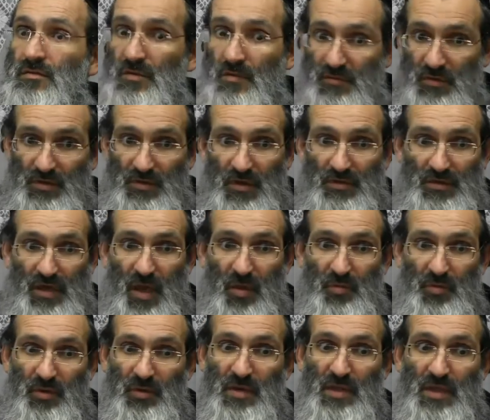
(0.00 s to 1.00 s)
Something does
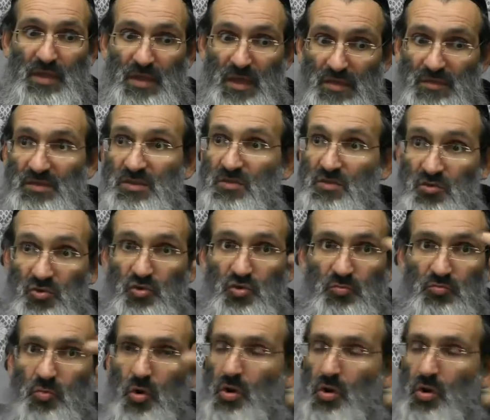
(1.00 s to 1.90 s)
happen. He gets new